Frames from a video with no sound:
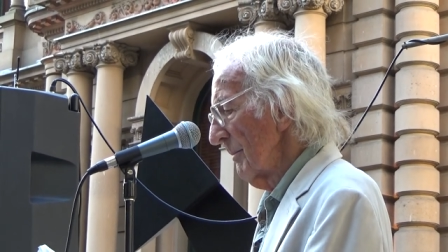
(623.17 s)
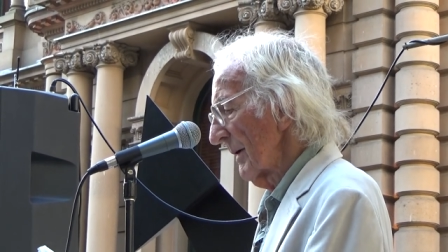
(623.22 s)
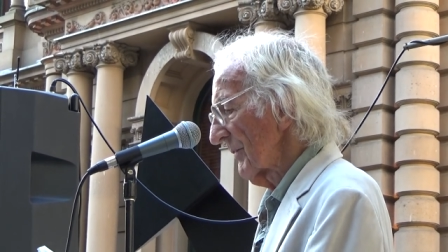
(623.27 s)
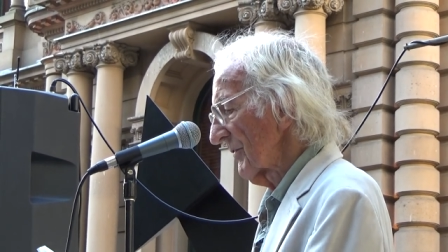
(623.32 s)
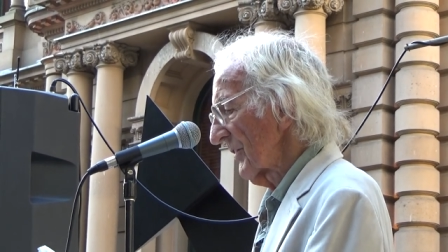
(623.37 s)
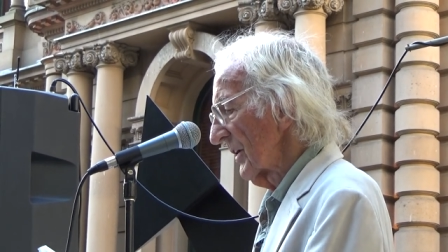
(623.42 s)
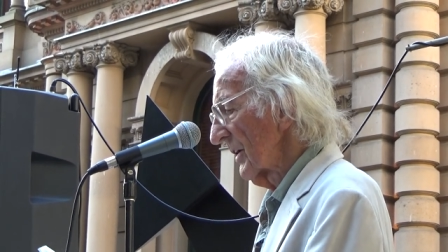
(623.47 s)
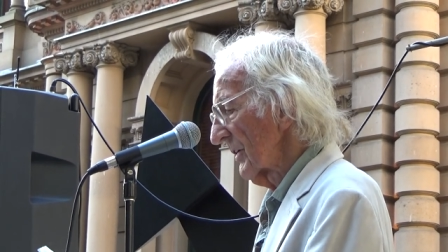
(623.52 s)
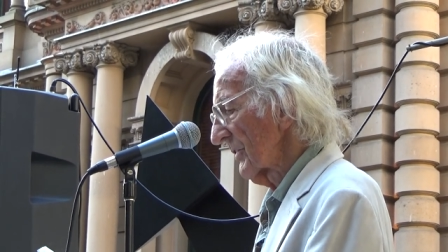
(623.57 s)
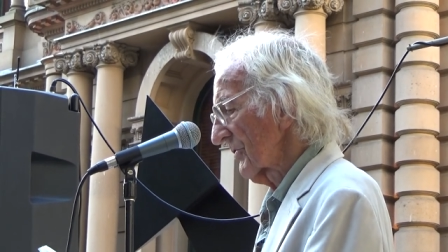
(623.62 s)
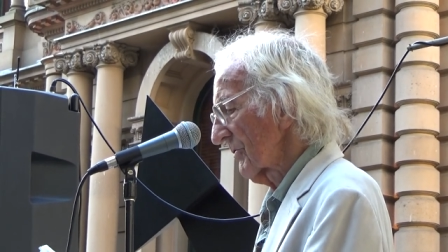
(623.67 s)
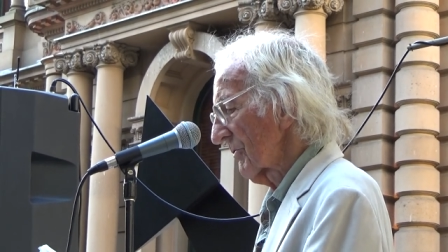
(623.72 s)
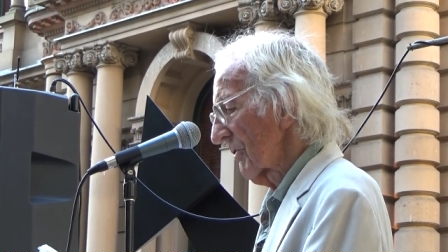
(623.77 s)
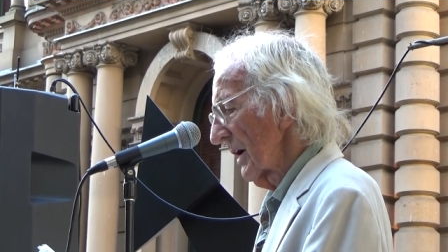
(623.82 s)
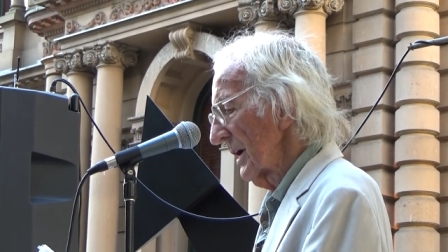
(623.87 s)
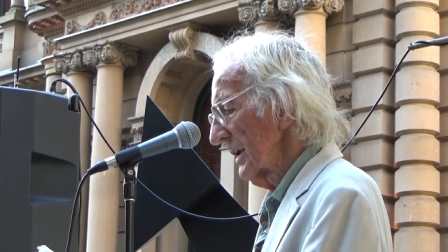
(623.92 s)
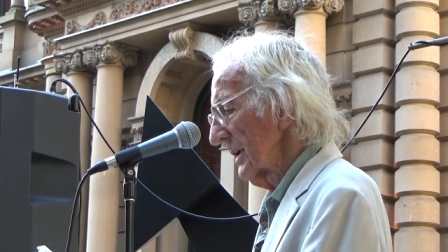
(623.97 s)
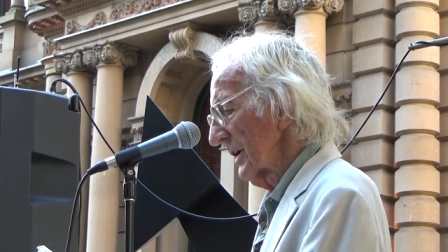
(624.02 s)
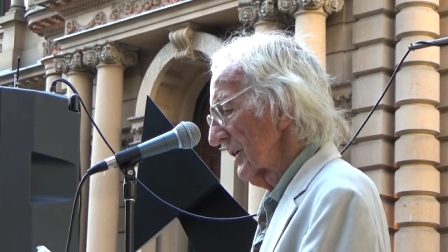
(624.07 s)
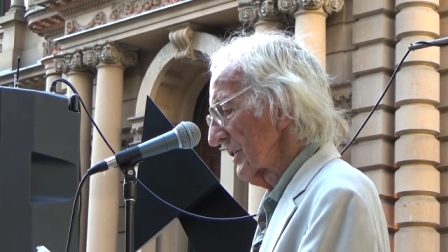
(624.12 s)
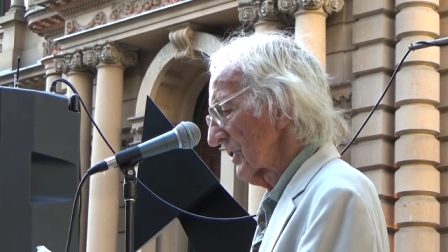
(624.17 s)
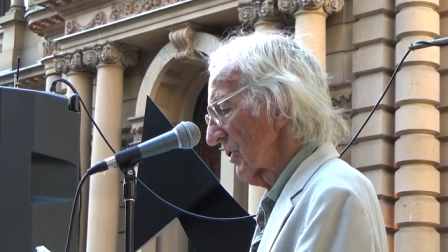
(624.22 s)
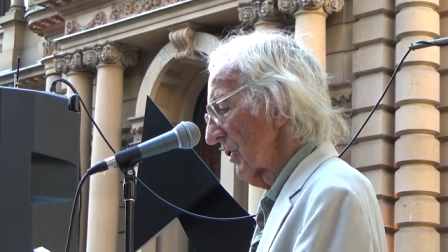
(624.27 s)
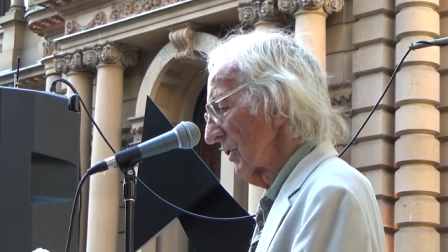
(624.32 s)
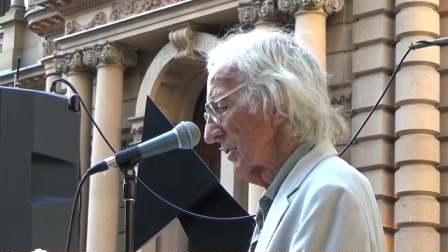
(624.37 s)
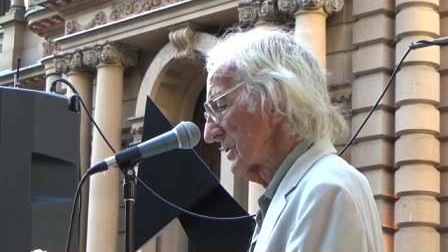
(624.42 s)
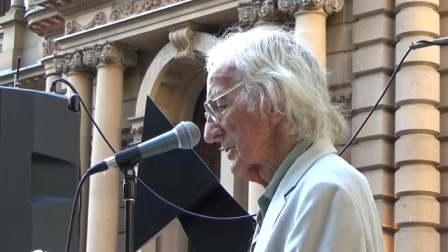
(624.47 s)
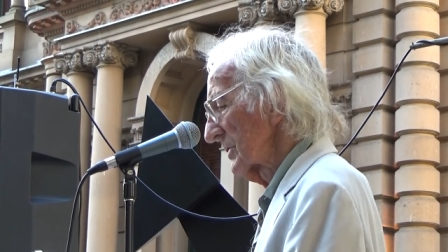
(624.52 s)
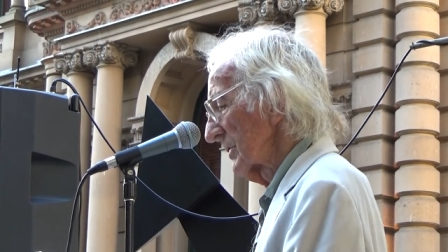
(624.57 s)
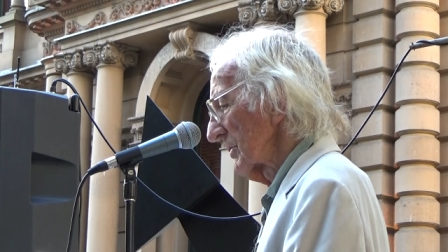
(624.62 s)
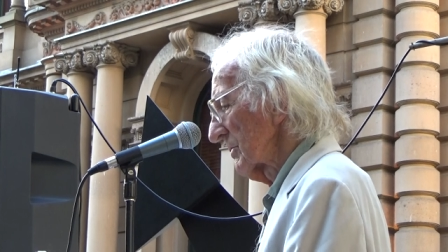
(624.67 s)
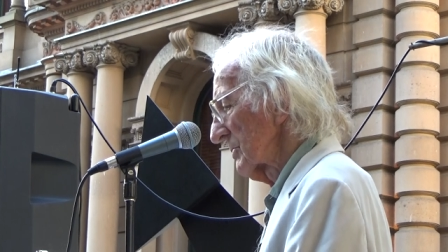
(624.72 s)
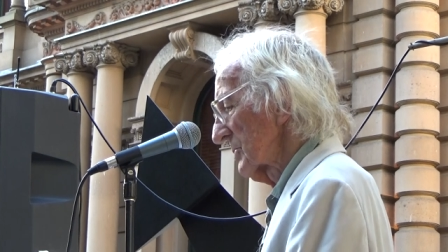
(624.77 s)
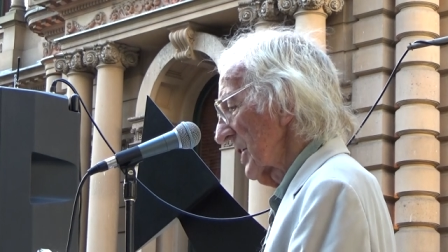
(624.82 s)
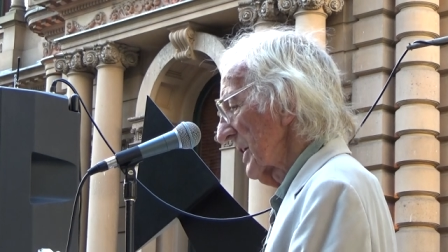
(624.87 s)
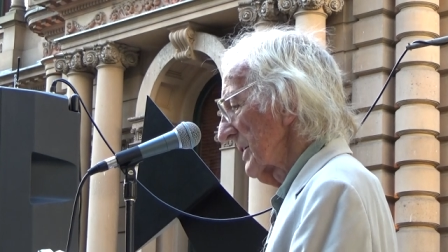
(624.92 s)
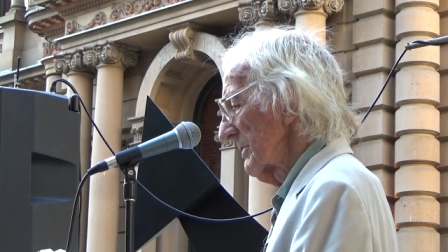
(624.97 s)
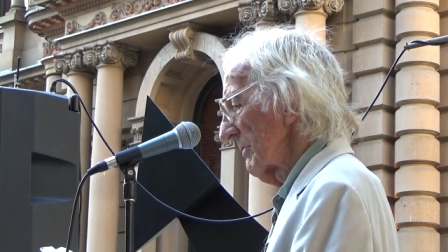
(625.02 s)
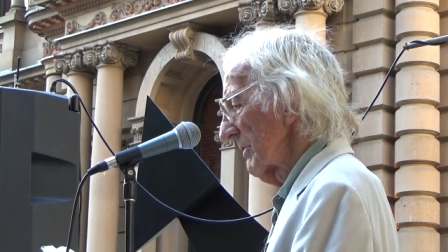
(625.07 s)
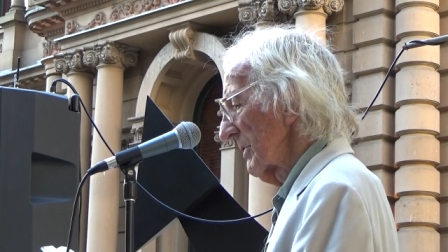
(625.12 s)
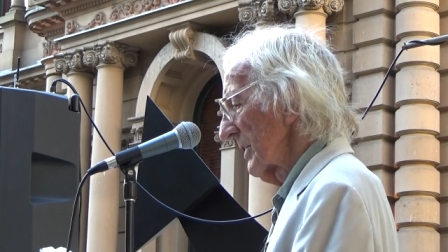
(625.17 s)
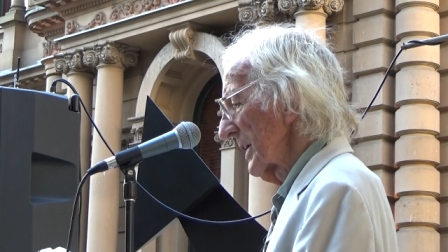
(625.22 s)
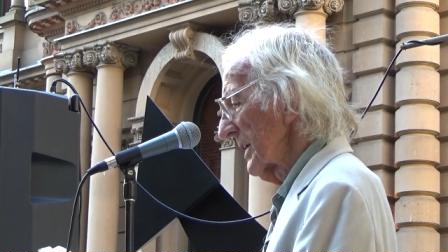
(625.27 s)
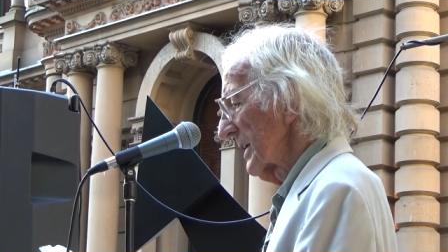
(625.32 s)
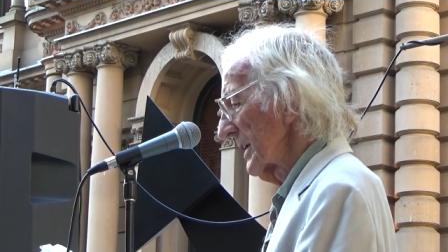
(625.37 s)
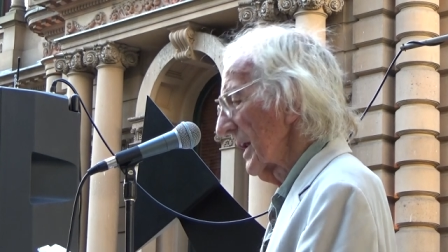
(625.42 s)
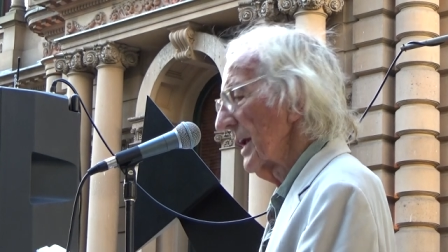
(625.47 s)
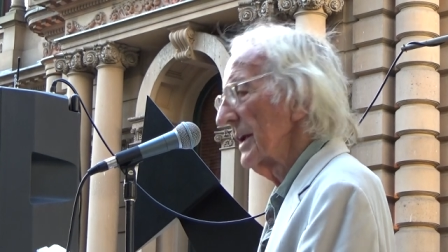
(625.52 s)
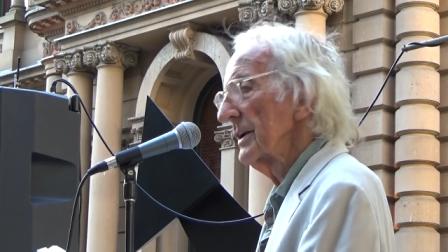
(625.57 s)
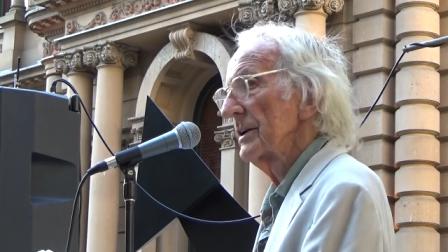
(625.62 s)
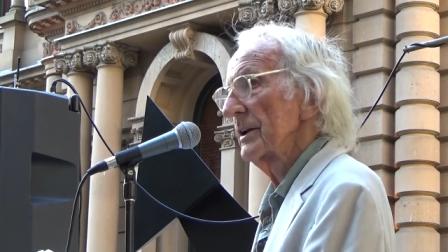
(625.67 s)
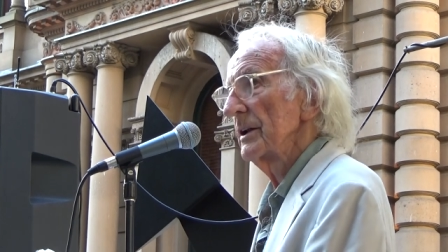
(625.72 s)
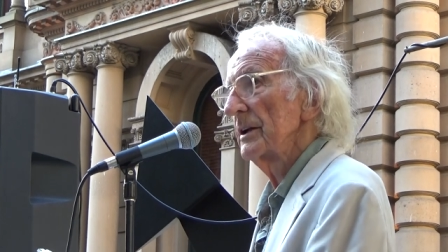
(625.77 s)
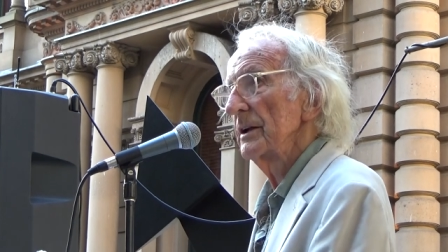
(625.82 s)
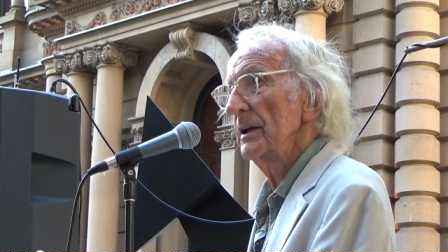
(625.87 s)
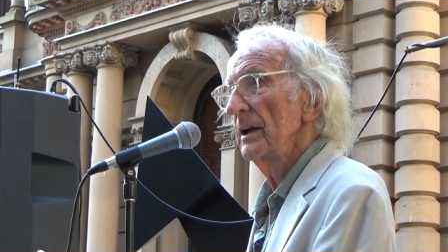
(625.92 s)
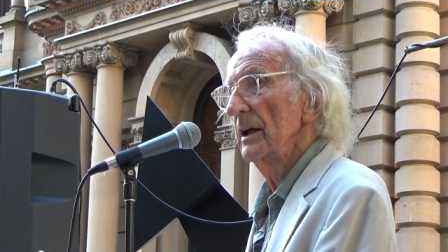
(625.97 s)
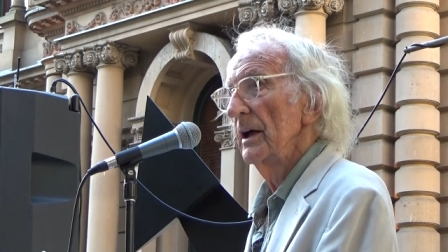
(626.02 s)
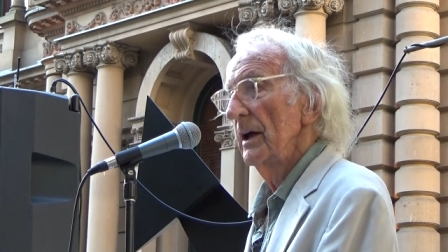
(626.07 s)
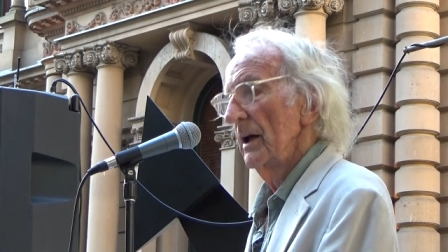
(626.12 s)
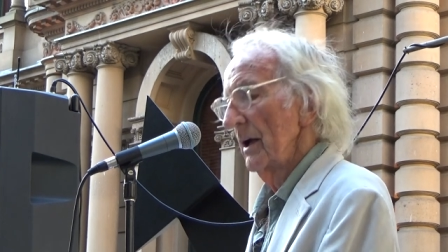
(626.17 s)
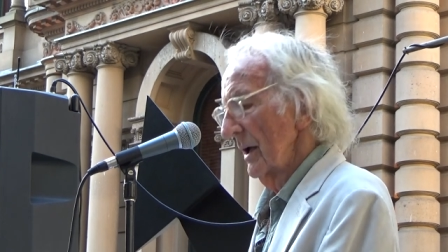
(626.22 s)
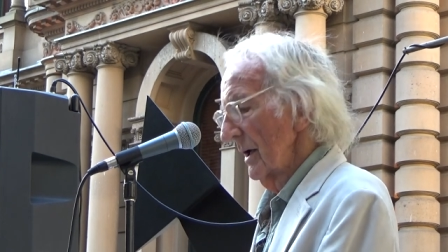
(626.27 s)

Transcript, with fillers: met the Australian Consul General in London,